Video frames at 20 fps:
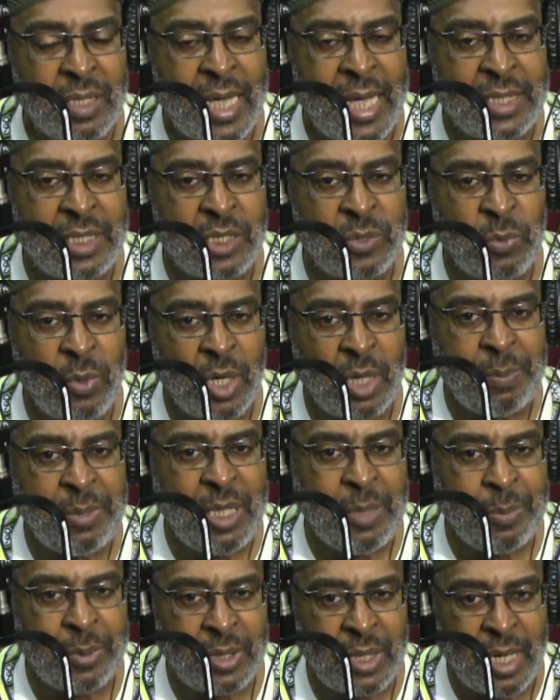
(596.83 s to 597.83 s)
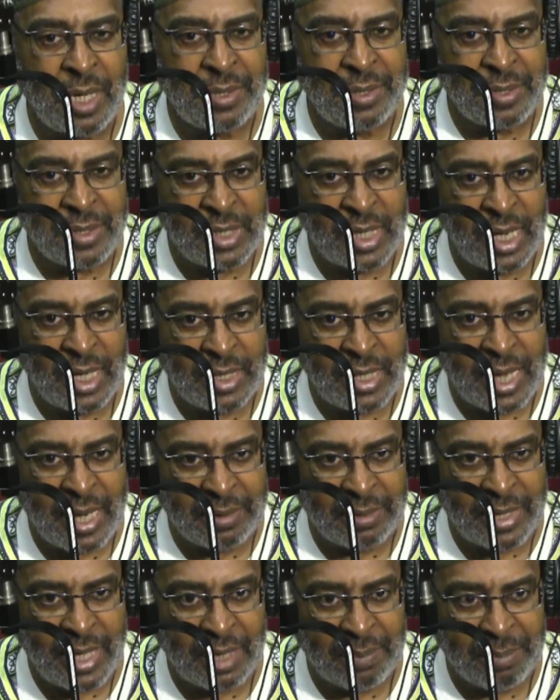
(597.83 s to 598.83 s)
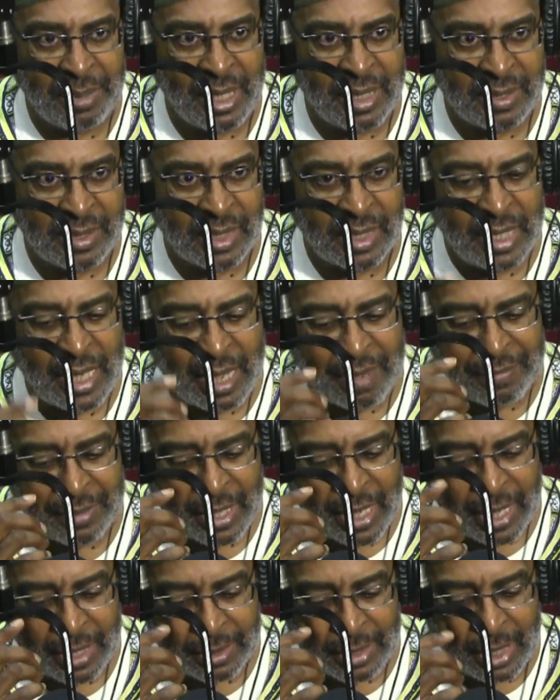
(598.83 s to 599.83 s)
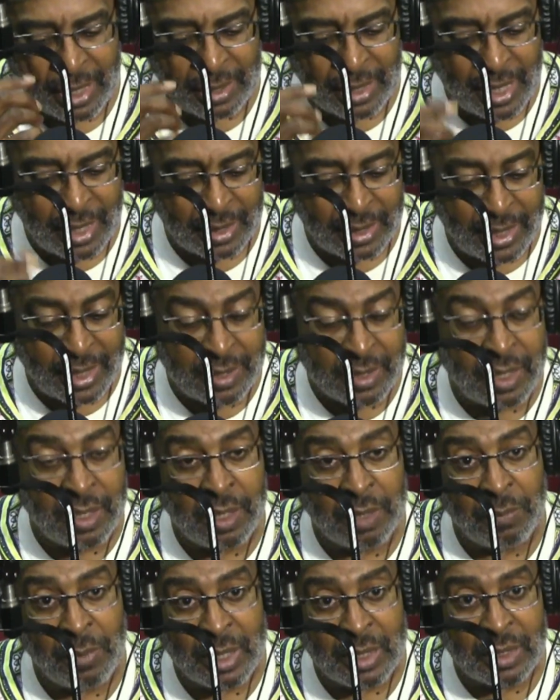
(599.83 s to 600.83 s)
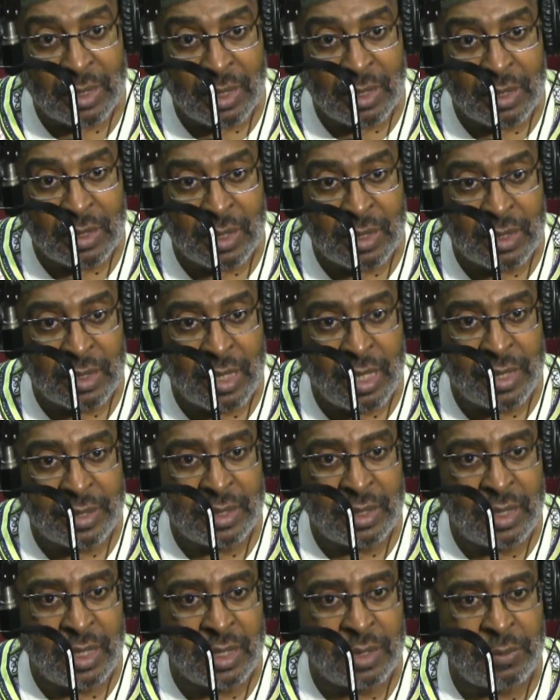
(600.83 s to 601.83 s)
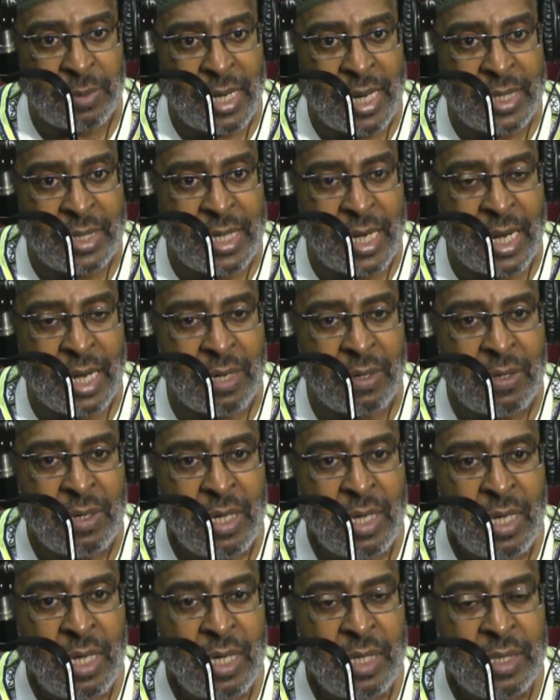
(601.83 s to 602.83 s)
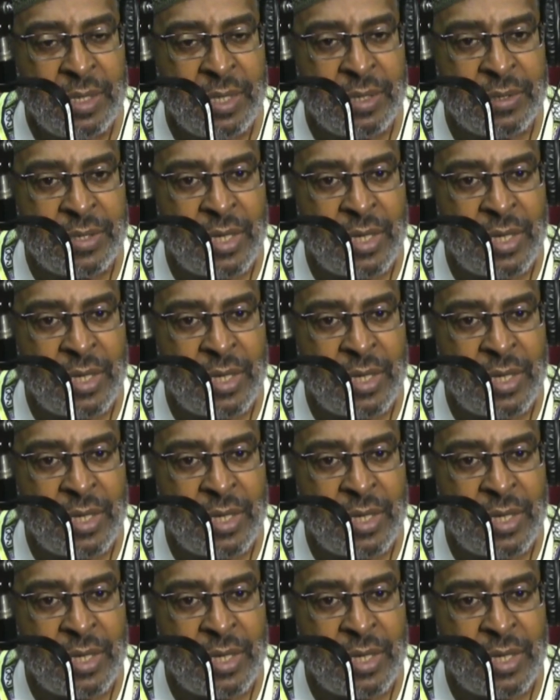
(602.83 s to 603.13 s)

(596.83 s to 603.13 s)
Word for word: just wanted people to understand that that basic caveat. It, it gets into what this discussion is right now. There's a